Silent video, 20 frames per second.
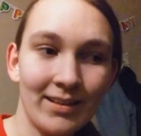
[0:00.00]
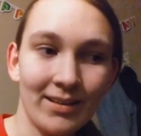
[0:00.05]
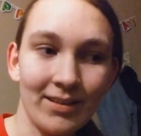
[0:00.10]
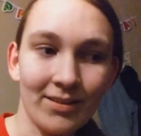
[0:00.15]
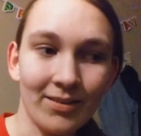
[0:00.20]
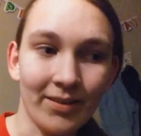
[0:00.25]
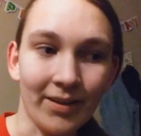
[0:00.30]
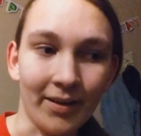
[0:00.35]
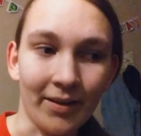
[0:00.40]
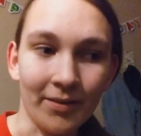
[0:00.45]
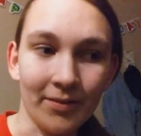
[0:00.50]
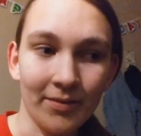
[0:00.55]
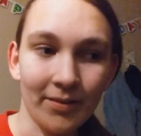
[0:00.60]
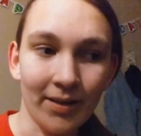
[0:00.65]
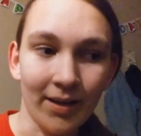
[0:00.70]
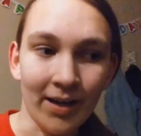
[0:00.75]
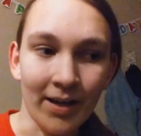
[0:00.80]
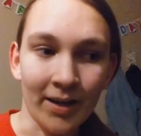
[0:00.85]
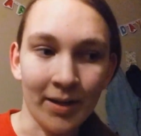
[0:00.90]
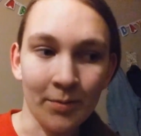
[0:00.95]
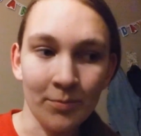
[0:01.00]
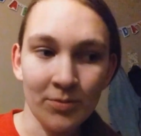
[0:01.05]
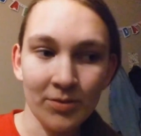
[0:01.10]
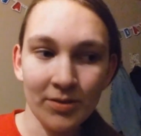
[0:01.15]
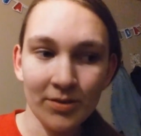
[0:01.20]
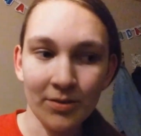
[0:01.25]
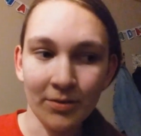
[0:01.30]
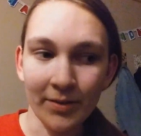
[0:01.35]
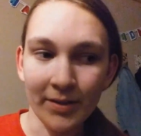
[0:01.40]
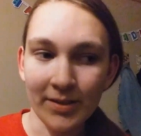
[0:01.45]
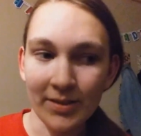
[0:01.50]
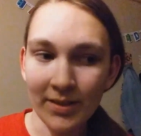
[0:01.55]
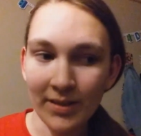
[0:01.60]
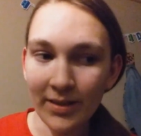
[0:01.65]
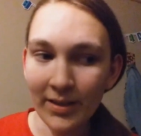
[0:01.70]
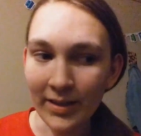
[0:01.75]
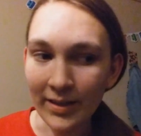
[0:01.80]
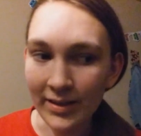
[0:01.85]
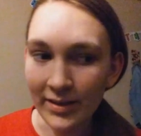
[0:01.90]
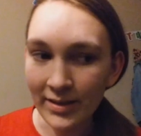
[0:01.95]
Okay, I'm just going to
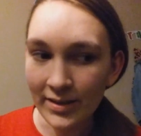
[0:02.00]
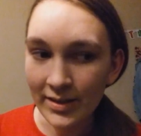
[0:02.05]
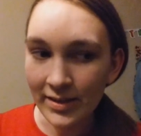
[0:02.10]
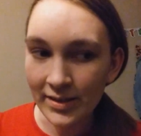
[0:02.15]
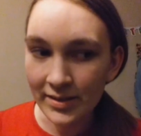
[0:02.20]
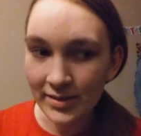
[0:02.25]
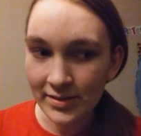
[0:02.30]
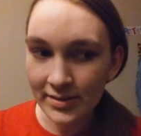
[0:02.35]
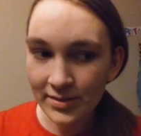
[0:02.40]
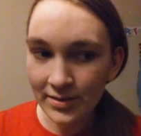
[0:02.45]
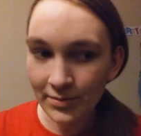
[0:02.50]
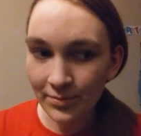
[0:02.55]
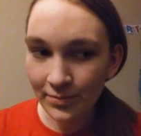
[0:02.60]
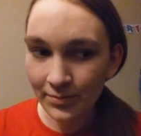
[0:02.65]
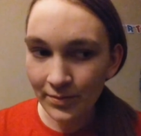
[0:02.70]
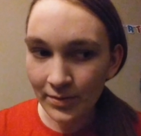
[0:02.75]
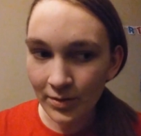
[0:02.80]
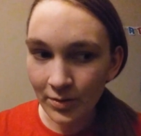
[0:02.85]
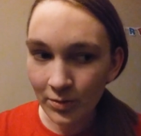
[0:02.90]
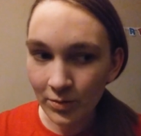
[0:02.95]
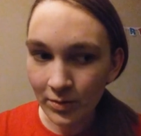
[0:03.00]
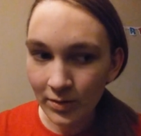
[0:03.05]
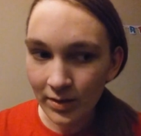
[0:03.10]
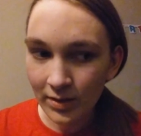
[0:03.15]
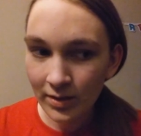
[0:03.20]
cut these few